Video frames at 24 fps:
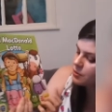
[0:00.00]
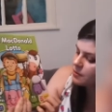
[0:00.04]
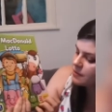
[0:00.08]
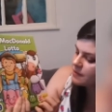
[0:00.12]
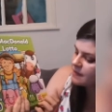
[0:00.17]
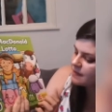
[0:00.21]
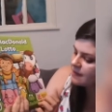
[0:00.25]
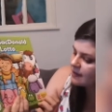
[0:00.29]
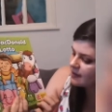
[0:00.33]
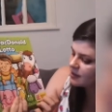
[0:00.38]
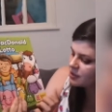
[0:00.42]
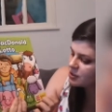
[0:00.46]
two to
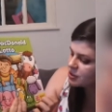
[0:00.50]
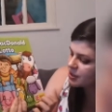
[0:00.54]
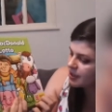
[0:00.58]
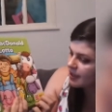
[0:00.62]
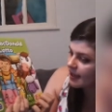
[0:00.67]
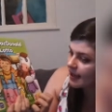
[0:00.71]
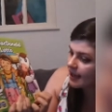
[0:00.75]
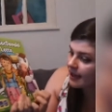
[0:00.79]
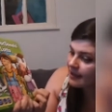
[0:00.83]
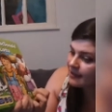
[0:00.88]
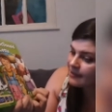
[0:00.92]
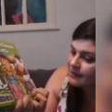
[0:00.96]
six
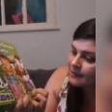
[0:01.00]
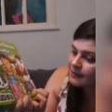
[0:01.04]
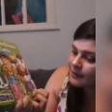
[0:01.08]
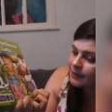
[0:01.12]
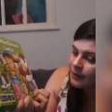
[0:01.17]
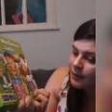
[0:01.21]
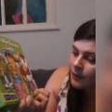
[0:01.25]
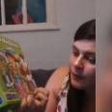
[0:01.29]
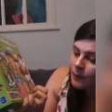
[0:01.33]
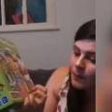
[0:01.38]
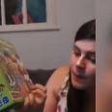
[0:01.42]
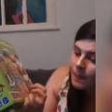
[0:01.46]
years,
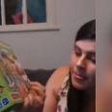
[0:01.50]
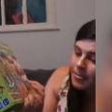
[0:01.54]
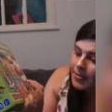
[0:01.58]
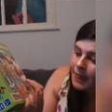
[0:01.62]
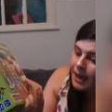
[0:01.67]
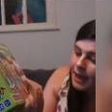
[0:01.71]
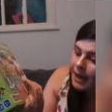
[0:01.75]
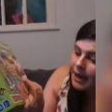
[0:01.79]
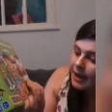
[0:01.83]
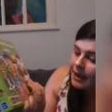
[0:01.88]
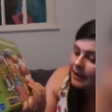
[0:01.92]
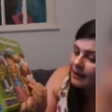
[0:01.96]

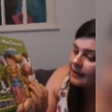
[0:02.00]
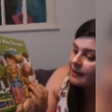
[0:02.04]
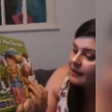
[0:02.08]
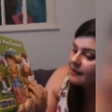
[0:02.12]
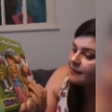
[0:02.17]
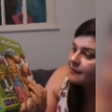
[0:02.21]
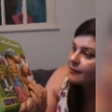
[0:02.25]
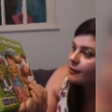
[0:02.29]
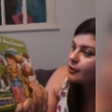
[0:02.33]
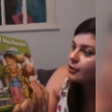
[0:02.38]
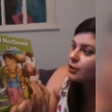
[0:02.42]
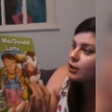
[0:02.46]
and
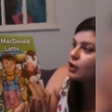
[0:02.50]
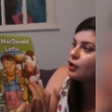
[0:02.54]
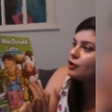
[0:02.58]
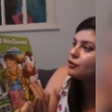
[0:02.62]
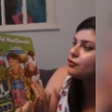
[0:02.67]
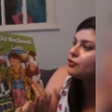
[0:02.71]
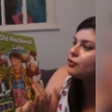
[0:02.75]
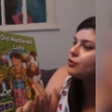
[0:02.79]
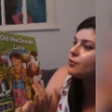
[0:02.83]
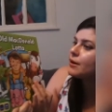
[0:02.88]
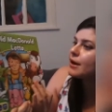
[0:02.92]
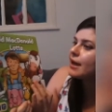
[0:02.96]
it's a
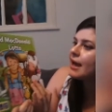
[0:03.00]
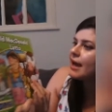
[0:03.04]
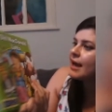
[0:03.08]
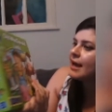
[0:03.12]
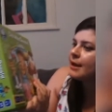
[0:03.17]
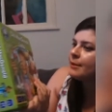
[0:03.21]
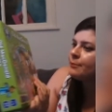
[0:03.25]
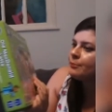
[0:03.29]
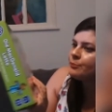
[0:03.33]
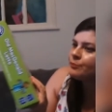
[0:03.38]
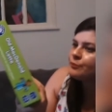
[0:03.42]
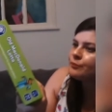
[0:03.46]
lotto
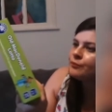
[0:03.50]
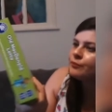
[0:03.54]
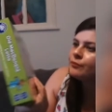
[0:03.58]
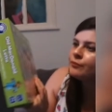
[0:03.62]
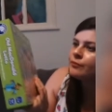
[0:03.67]
game.